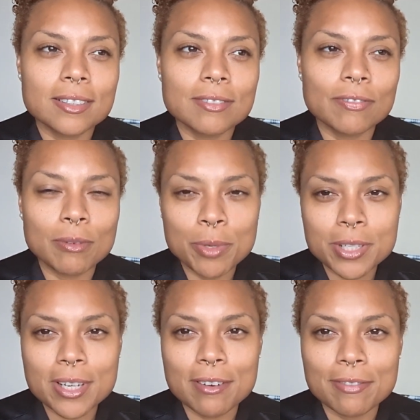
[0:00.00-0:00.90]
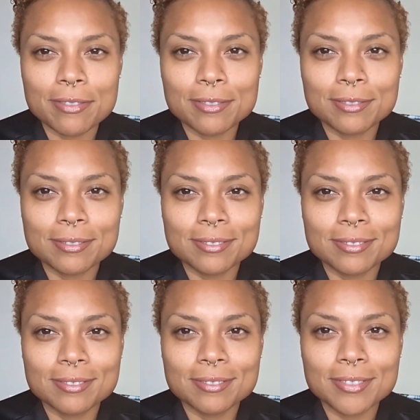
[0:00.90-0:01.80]
from yourself,
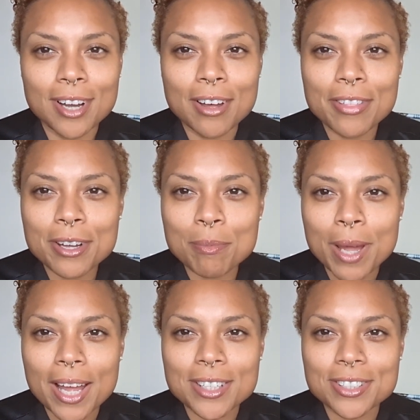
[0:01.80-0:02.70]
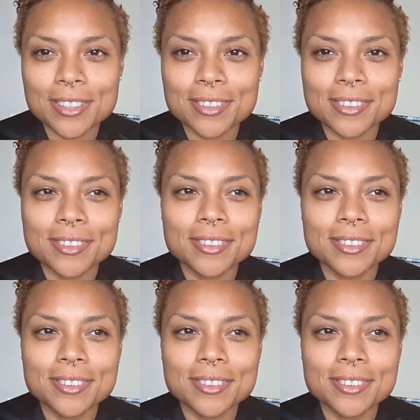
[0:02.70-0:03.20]
all the compassion.